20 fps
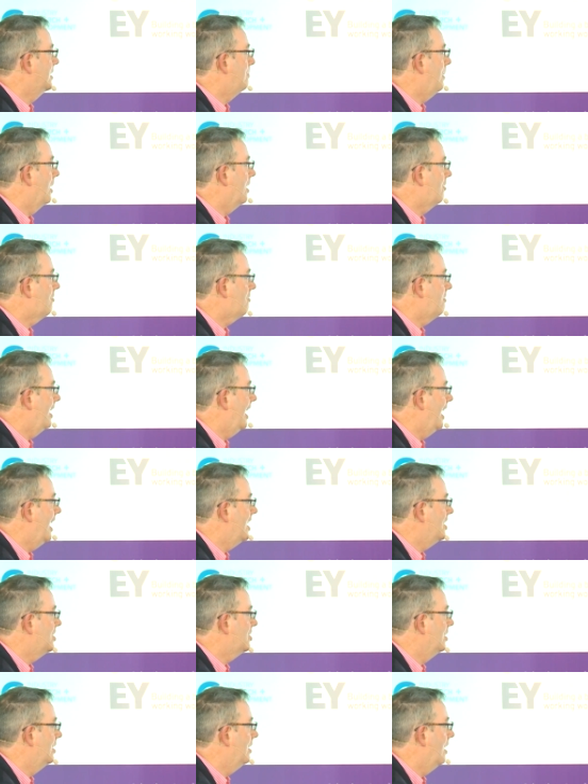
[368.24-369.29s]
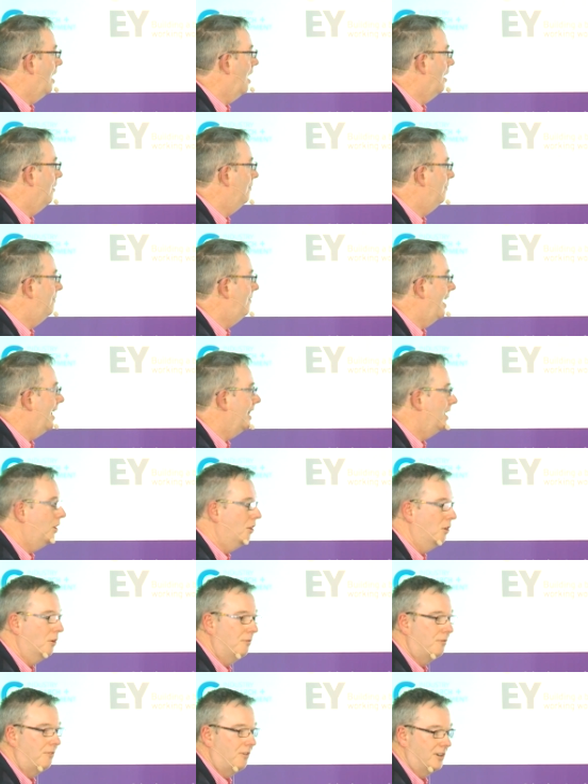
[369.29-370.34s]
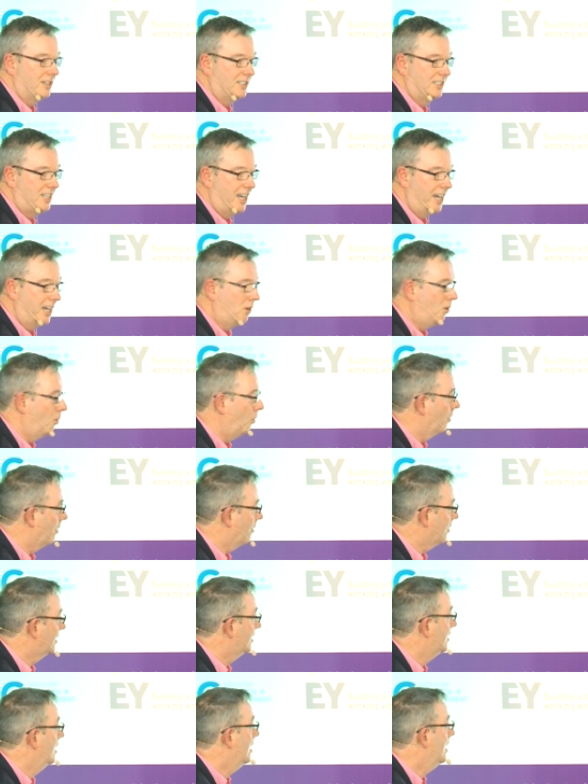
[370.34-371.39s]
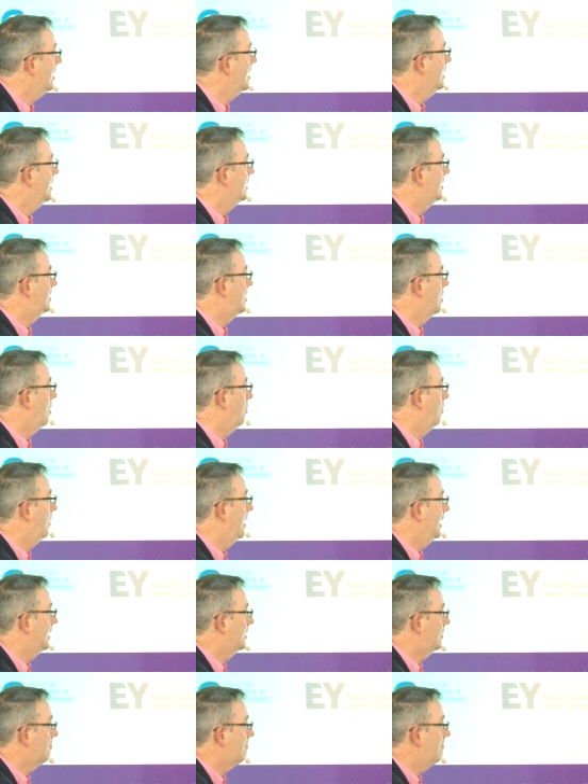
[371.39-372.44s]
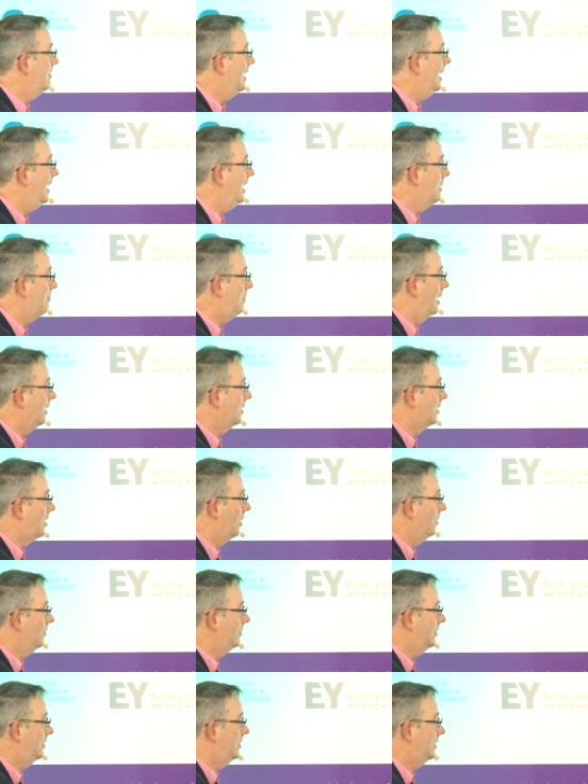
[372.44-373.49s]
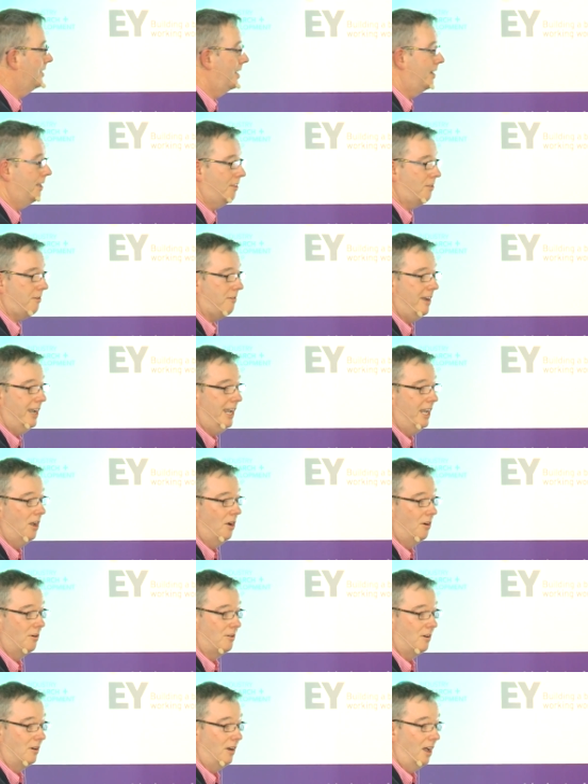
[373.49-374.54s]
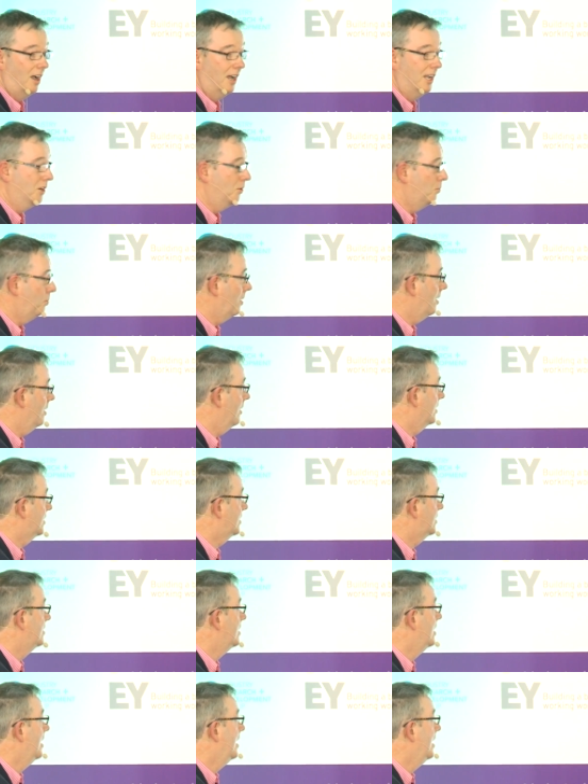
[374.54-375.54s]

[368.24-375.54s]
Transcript: about creation of value for stakeholders. So it's really about those three underlined words.